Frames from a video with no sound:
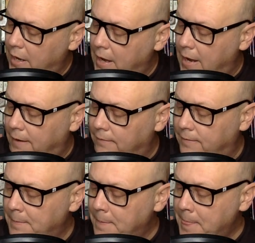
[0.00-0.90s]

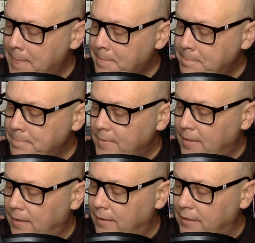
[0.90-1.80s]
have
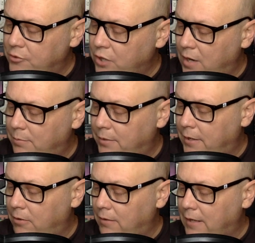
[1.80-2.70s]
uh, the John
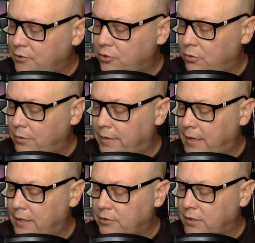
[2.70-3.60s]
Player Lecture with
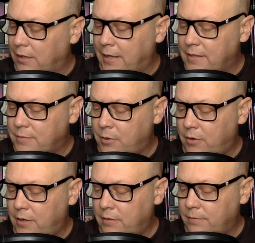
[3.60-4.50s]
Angela
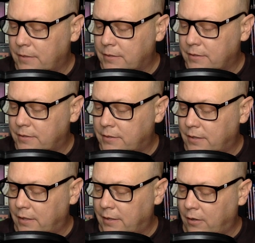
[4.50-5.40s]
Lansbury. This is
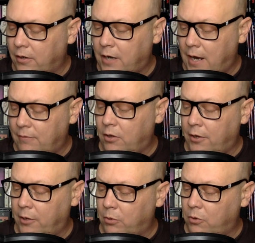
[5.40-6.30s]
uh, an archival
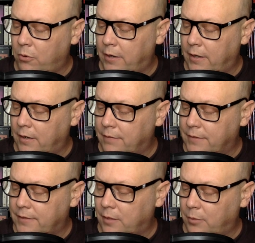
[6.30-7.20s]
audio recording of
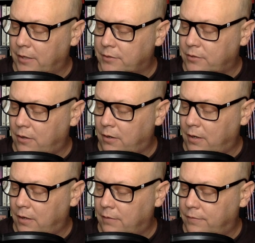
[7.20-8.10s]
the celebrated star
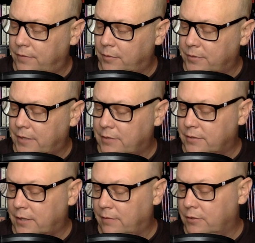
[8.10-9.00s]
of film, stage,
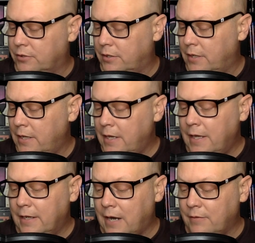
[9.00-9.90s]
and television
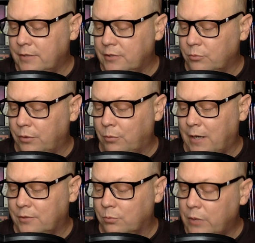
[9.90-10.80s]
in conversation with
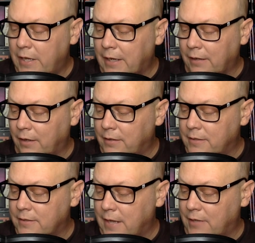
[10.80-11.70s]
Rex Reed at
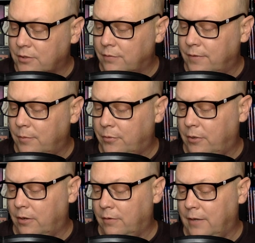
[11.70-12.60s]
London's National Film
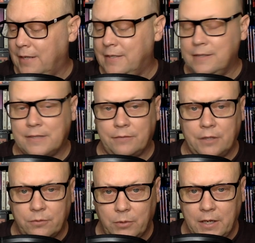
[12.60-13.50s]
Theatre in
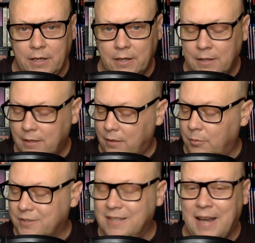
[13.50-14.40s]
1973.
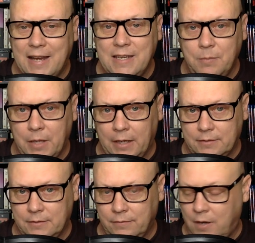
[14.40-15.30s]
Almost 90
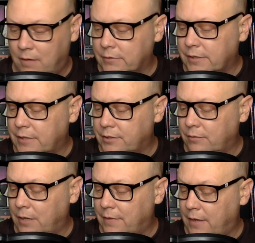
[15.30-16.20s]
minutes of
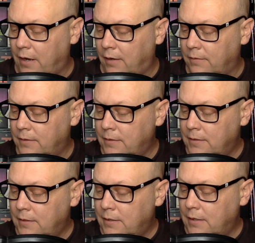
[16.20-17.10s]
conversation right there.
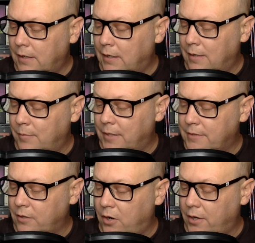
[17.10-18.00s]
Um,
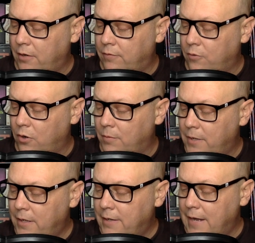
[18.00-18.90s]
that's in audio form.
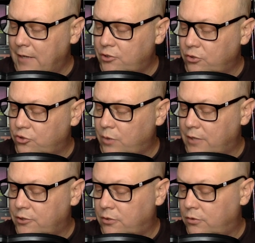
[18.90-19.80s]
National
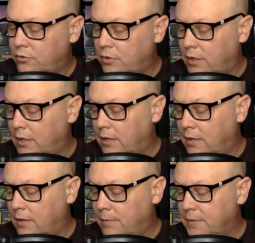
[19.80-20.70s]
Treasure.
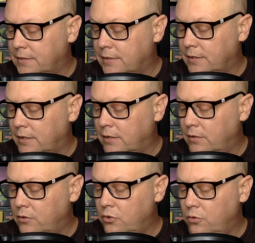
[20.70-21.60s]
Uh, this is a
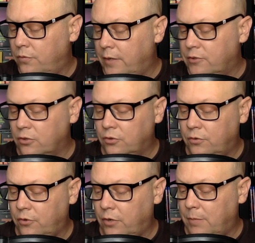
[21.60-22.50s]
new feature,
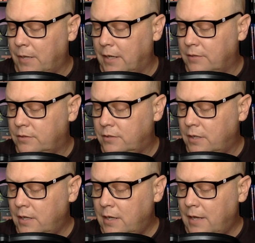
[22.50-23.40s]
30 minutes.
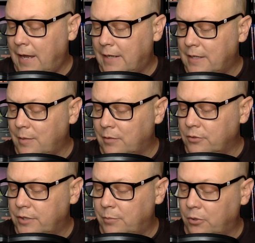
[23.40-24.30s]
Academic
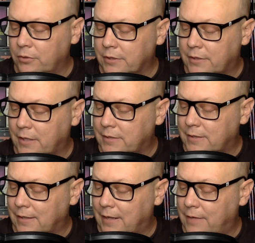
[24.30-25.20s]
Lucy Bolton
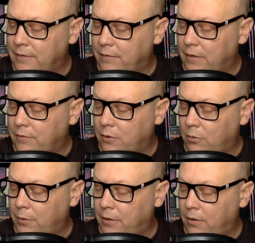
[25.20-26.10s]
discusses the life and eventful
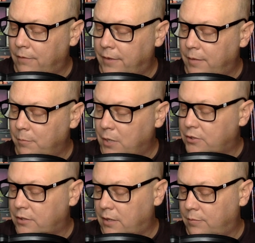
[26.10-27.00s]
career of the
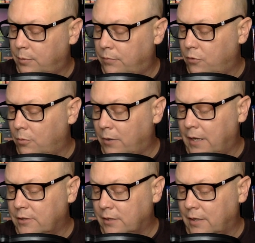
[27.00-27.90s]
much loved performer
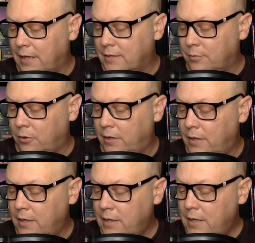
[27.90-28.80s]
Angela Lansbury
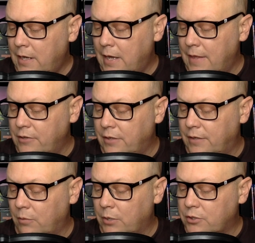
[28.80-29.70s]
and then you get
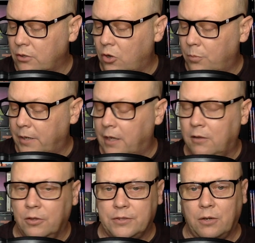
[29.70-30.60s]
the original opening
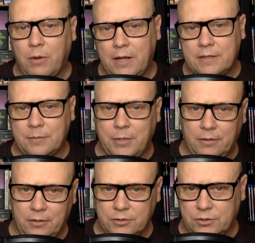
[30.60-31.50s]
and closing credits.
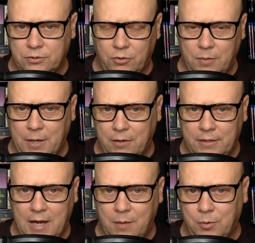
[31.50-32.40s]
Apparently, there's a story
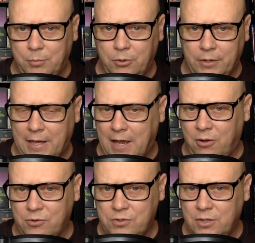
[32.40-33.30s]
about Capra pulling
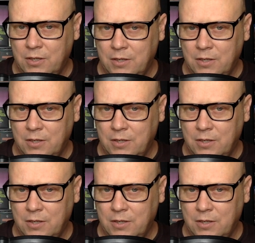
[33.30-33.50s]
out